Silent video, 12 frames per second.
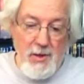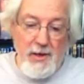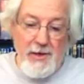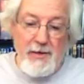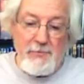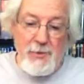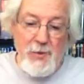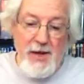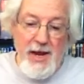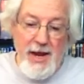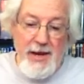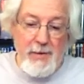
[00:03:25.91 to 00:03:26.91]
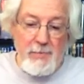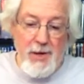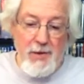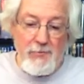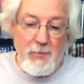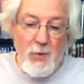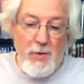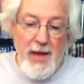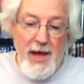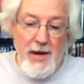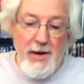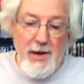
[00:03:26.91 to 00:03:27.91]
and give you a name for
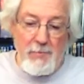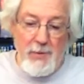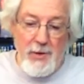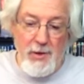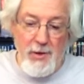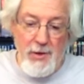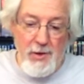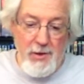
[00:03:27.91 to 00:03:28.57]
that number.